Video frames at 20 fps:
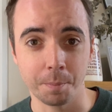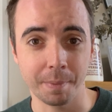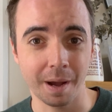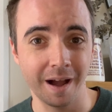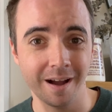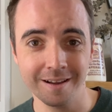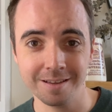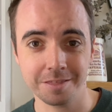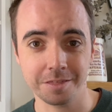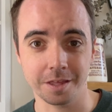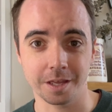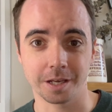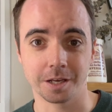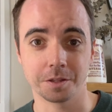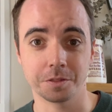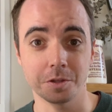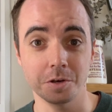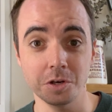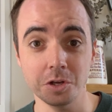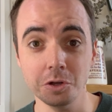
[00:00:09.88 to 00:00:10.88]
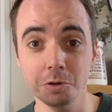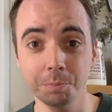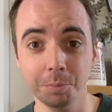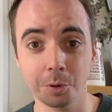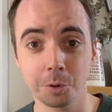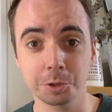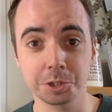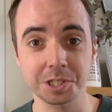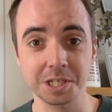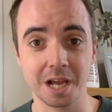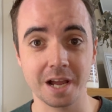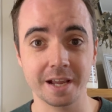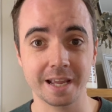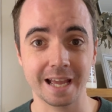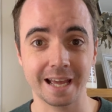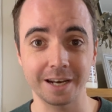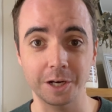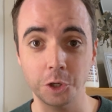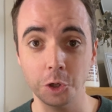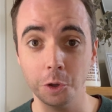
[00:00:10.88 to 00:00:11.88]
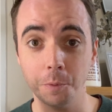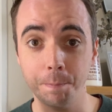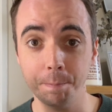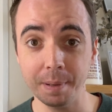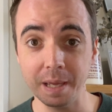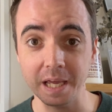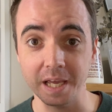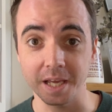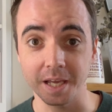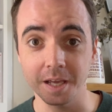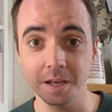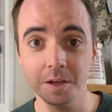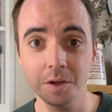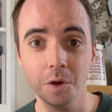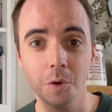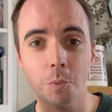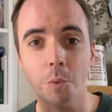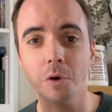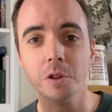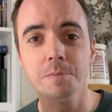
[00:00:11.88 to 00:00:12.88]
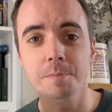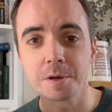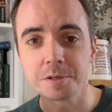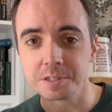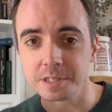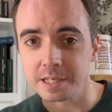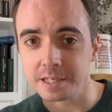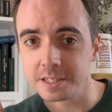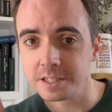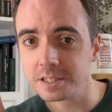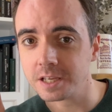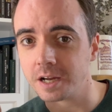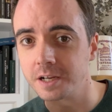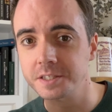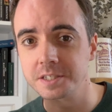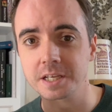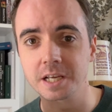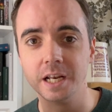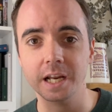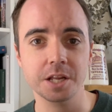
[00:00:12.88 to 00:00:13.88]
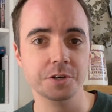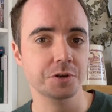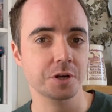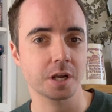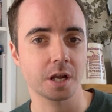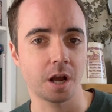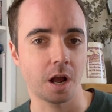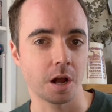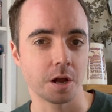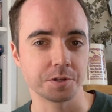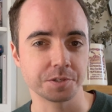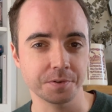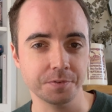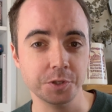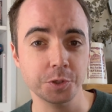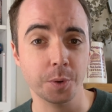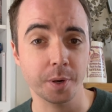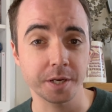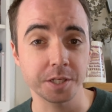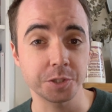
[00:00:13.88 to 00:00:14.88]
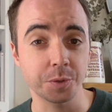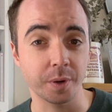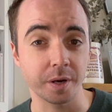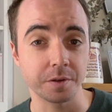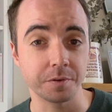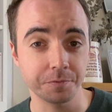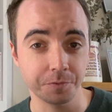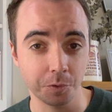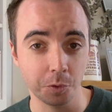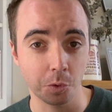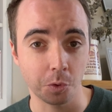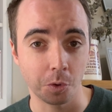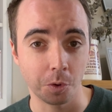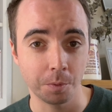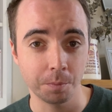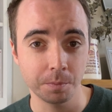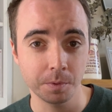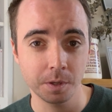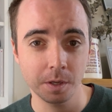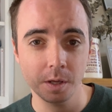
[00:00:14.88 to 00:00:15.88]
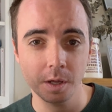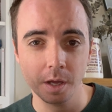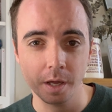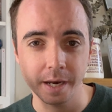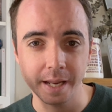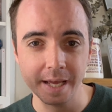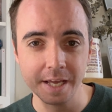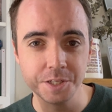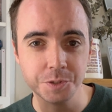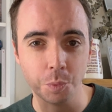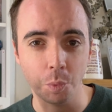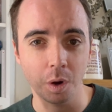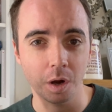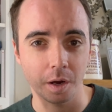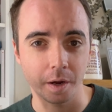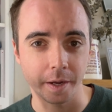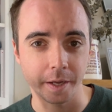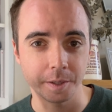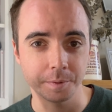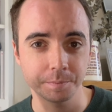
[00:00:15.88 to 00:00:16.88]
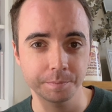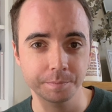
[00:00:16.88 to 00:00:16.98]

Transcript: but I think the new Porsche Taycan could be one of the most exciting electric cars of 2024. And here's why.